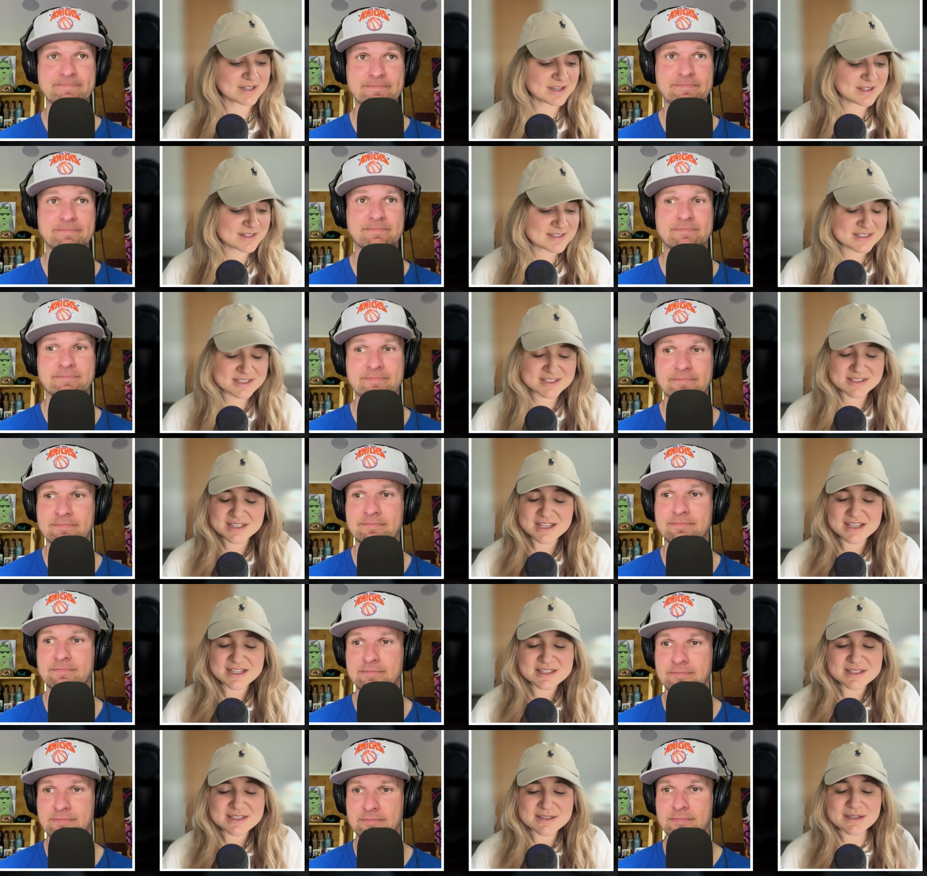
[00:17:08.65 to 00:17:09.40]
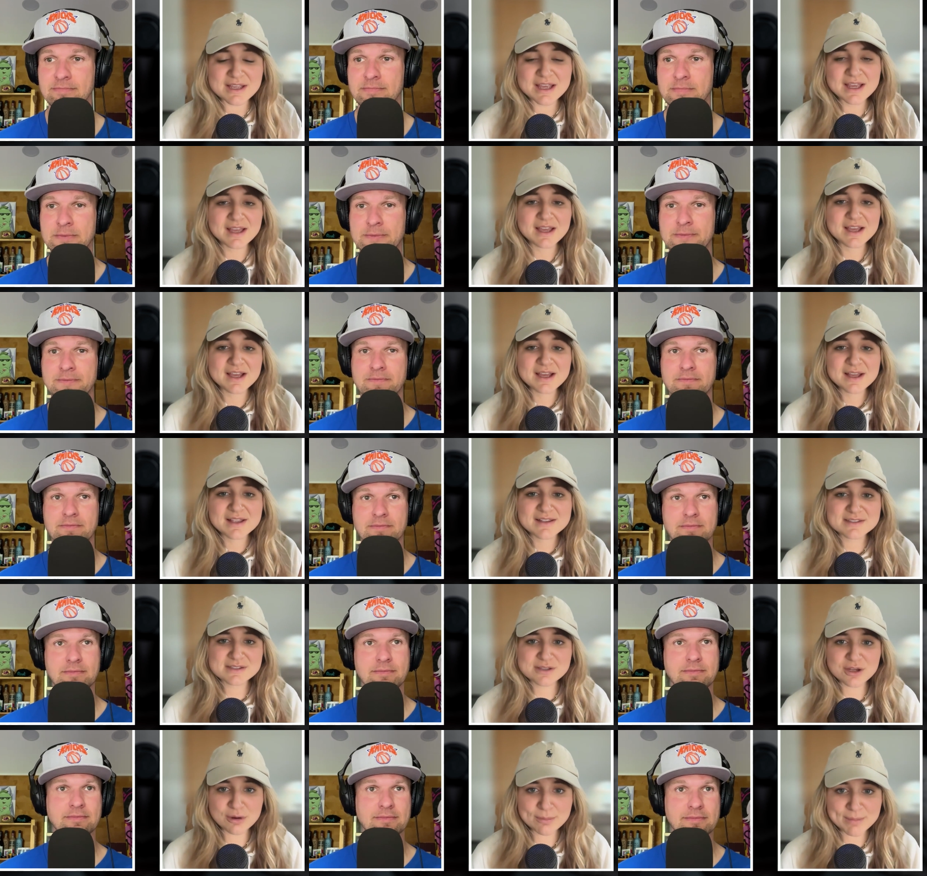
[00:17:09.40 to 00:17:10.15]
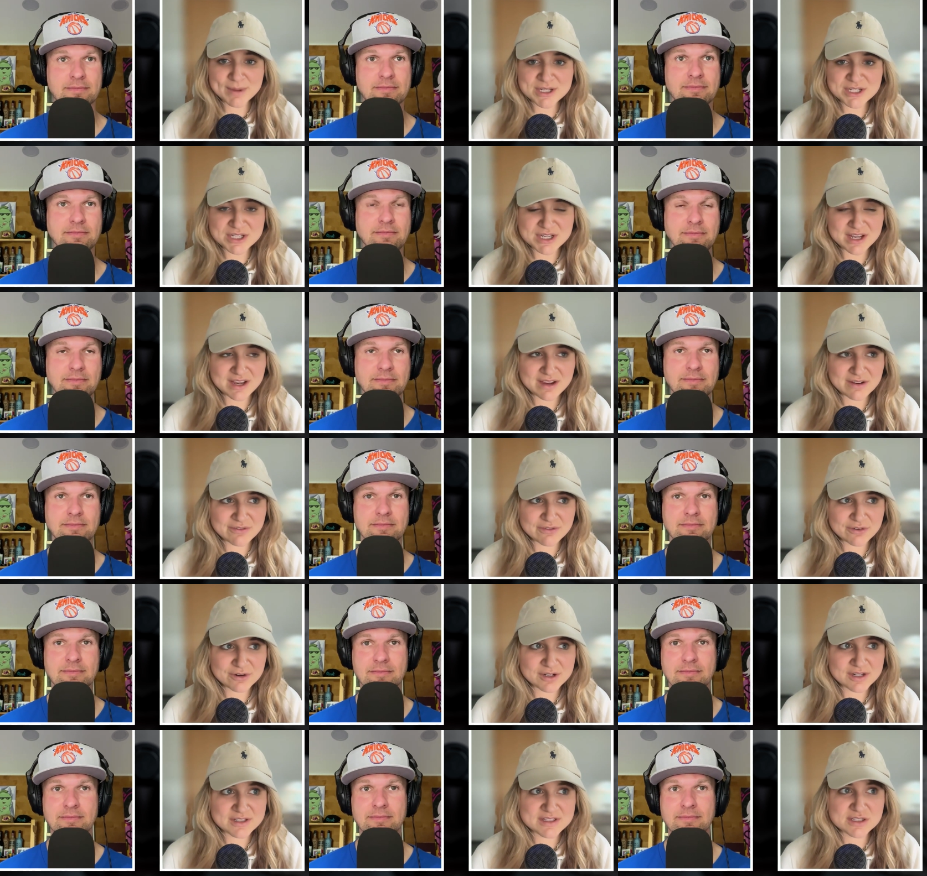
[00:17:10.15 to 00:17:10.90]
Speaker 1: It's it's so much
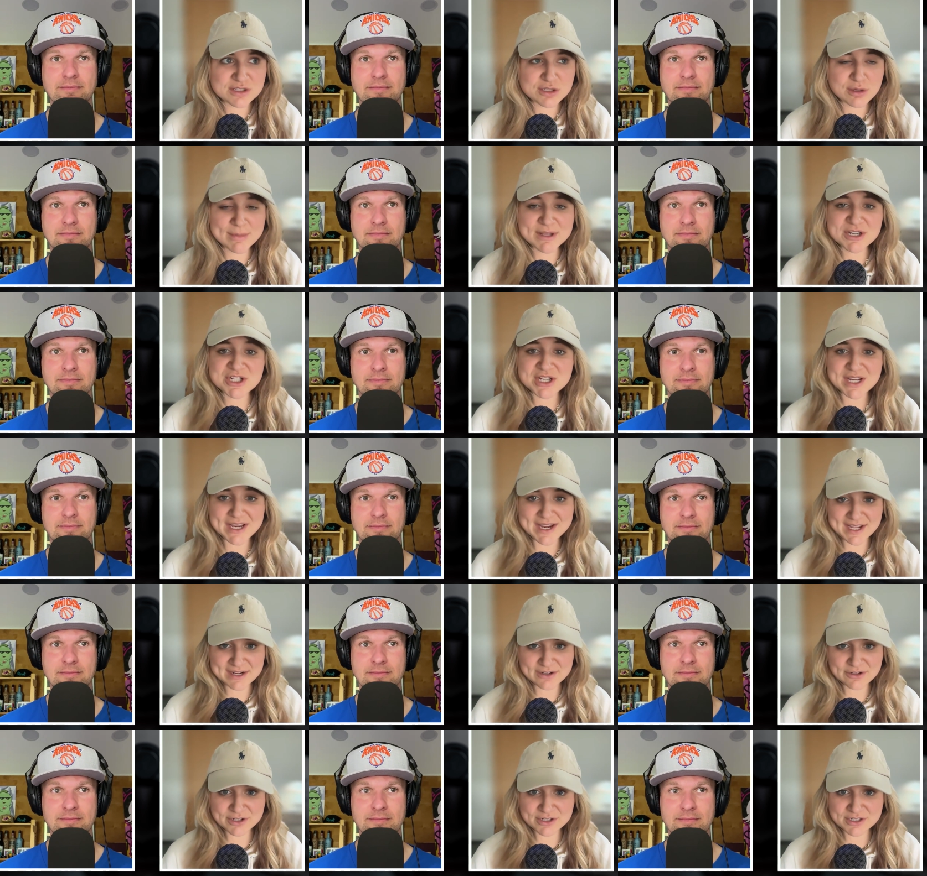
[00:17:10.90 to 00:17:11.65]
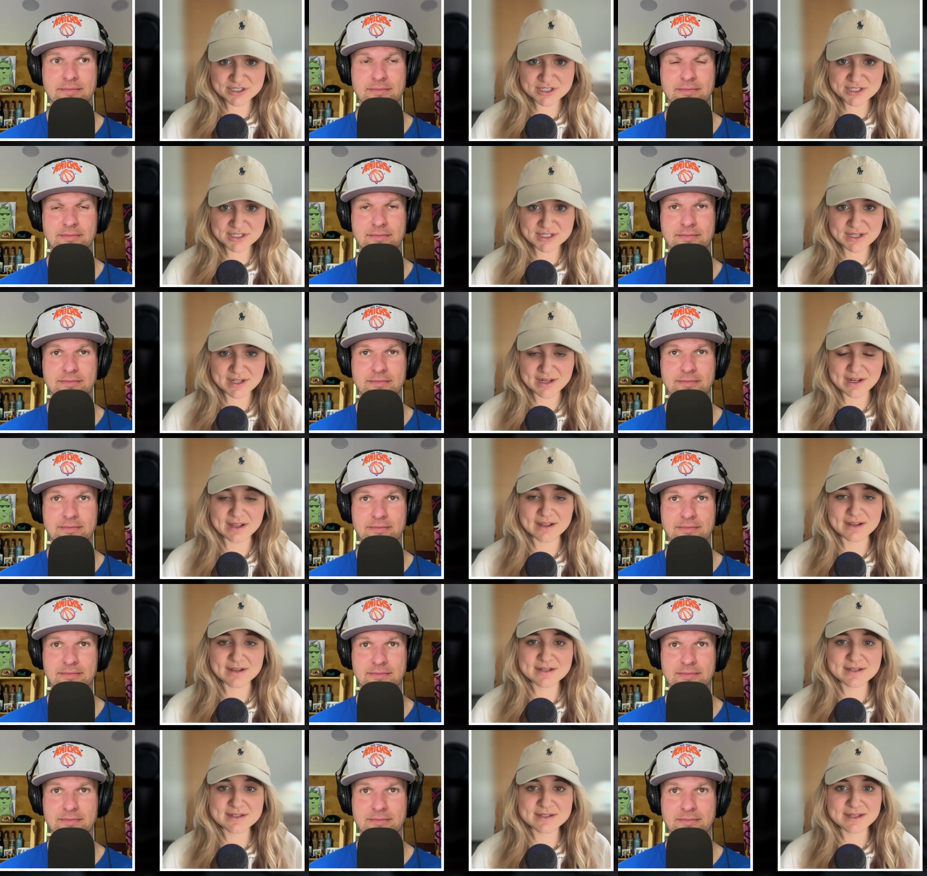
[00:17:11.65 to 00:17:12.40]
effort, it's so much energy that I,